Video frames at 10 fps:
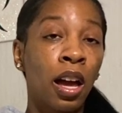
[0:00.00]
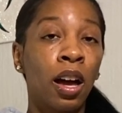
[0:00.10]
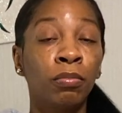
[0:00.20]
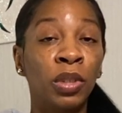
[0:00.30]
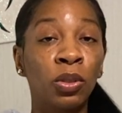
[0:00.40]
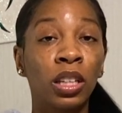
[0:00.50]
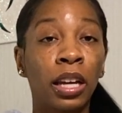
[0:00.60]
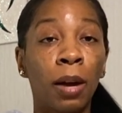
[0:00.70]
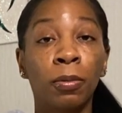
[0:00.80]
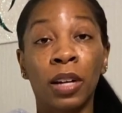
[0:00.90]
Music
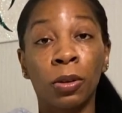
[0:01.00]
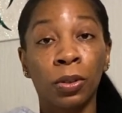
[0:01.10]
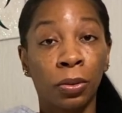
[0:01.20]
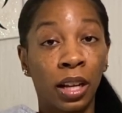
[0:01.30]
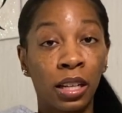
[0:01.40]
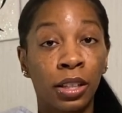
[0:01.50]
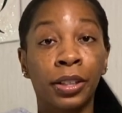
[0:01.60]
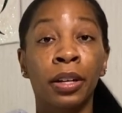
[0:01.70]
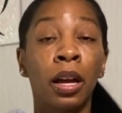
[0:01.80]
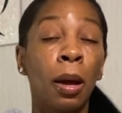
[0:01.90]
app, I'm not going through that
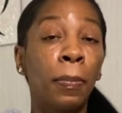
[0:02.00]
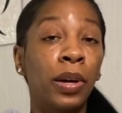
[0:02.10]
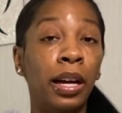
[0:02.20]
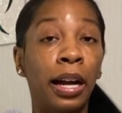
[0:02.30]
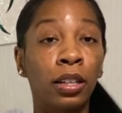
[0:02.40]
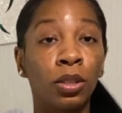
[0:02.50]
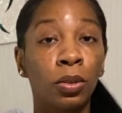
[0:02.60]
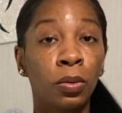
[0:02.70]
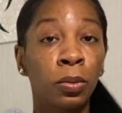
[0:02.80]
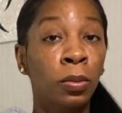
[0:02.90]
either, but I
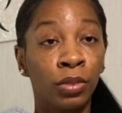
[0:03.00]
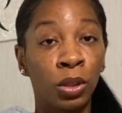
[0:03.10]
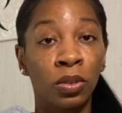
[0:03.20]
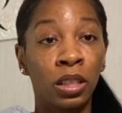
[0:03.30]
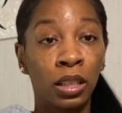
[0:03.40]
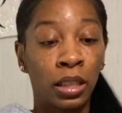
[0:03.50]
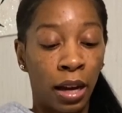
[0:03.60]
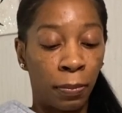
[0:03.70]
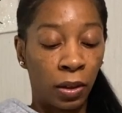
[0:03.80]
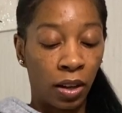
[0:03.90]
do use this
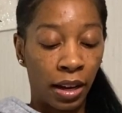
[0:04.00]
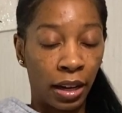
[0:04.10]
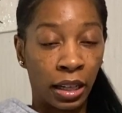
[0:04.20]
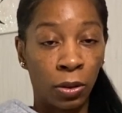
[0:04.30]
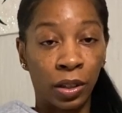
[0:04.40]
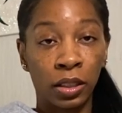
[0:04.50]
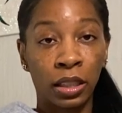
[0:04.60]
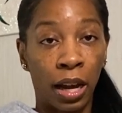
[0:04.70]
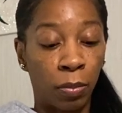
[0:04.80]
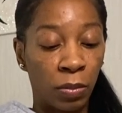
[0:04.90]
app a lot. Of course,
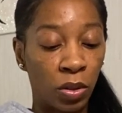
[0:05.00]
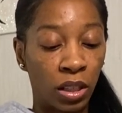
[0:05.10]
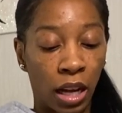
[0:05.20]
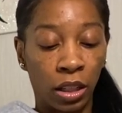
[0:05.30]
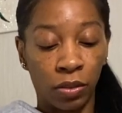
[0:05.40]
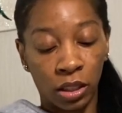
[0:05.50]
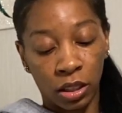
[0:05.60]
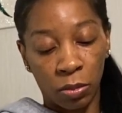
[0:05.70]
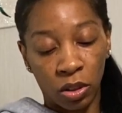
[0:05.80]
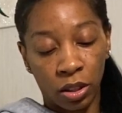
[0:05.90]
Apple Music, I love listening
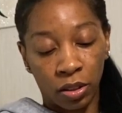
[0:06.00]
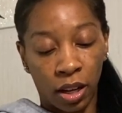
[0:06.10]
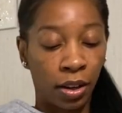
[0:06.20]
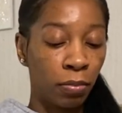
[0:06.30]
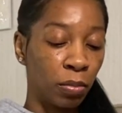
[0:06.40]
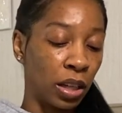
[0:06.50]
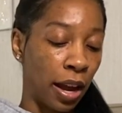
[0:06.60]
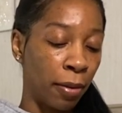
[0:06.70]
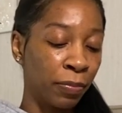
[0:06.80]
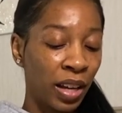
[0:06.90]
to music on there, but
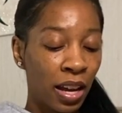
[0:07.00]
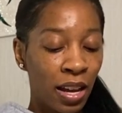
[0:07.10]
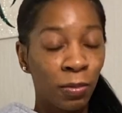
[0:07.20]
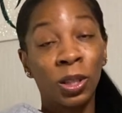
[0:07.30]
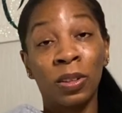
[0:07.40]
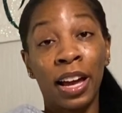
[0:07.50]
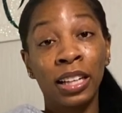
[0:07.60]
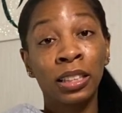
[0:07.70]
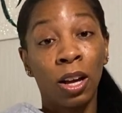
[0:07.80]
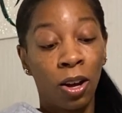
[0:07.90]
yeah. So
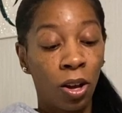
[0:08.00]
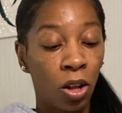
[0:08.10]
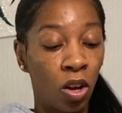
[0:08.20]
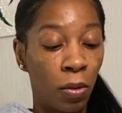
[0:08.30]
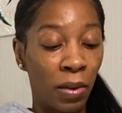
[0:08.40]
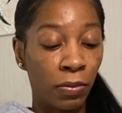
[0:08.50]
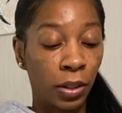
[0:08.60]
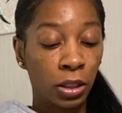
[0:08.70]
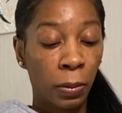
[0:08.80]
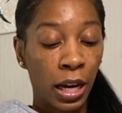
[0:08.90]
that's all on my
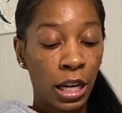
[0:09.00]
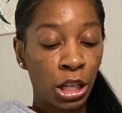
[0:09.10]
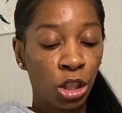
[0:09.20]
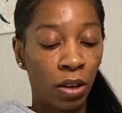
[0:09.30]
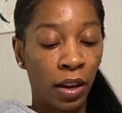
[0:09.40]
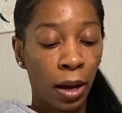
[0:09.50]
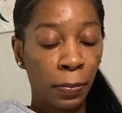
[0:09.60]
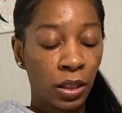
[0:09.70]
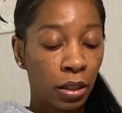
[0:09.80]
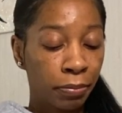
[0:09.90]
first page of
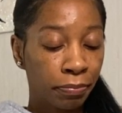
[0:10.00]
apps.